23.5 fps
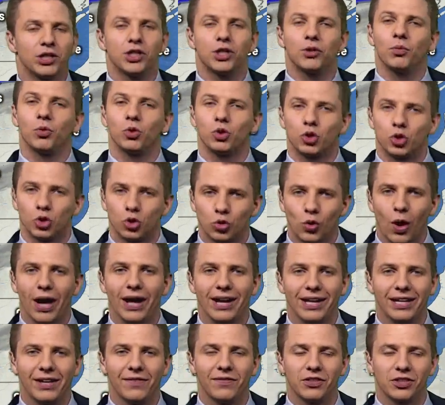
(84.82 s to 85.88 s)
will try
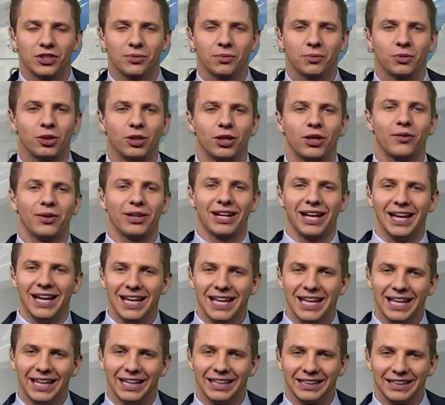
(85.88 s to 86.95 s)
to give us some clearing
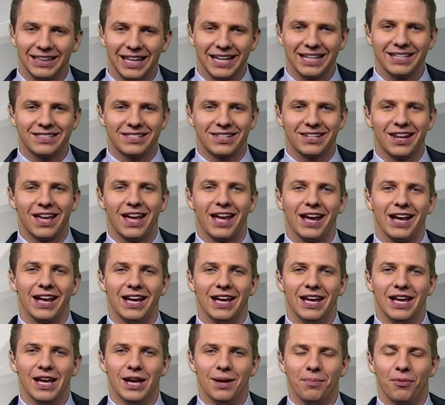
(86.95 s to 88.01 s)
late today
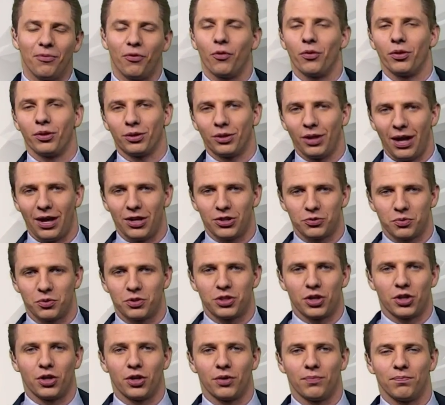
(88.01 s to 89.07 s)
before the clouds
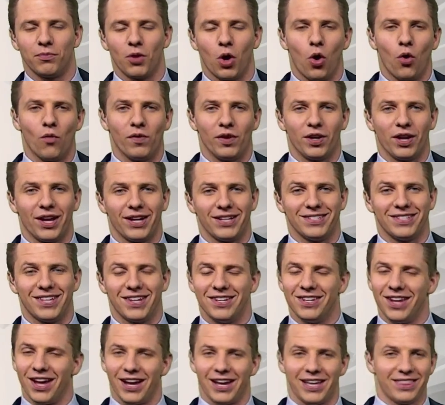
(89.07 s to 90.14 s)
return overnight
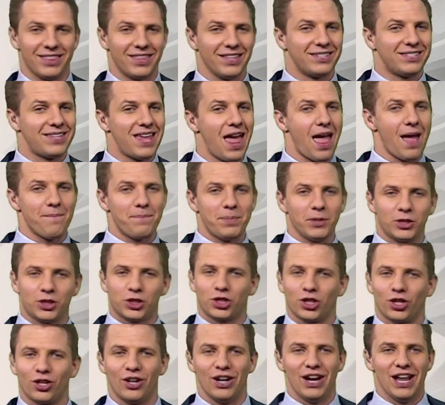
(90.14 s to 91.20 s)
tonight. The
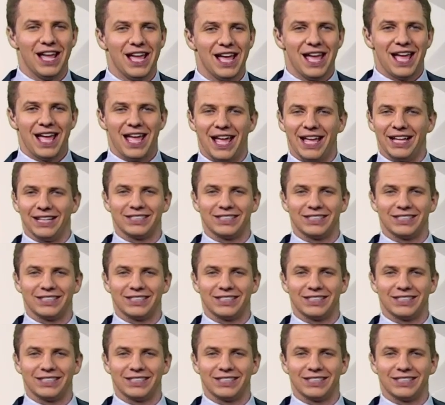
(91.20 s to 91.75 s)
temperature is